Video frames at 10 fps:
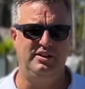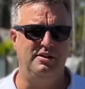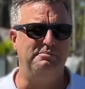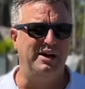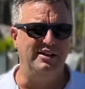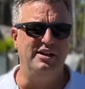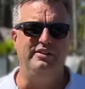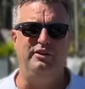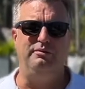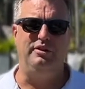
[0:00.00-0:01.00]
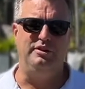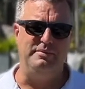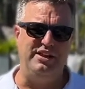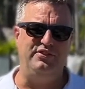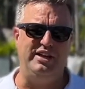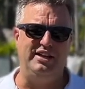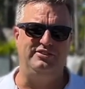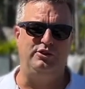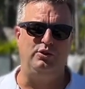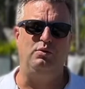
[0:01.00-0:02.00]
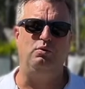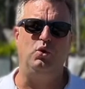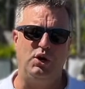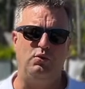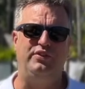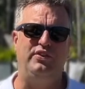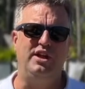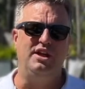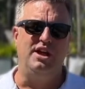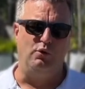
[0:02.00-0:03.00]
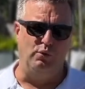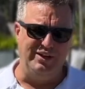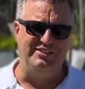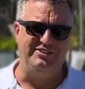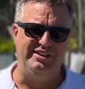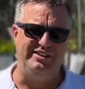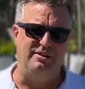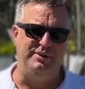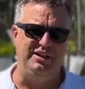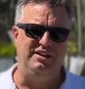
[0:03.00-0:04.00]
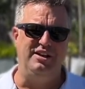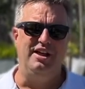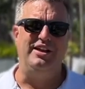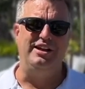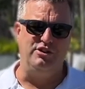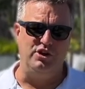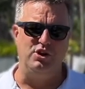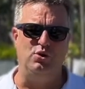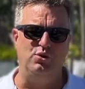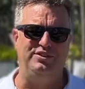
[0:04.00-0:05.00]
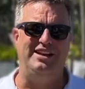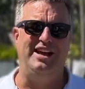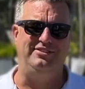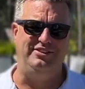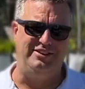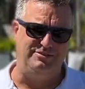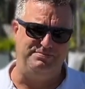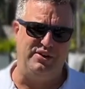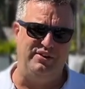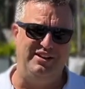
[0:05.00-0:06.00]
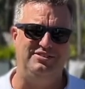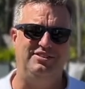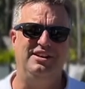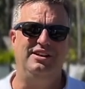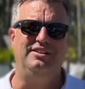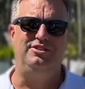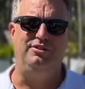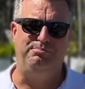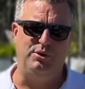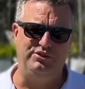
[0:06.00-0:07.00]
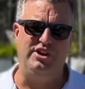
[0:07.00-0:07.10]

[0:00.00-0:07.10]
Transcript: But the main thing is to work with a real estate company that knows and has the experience to put the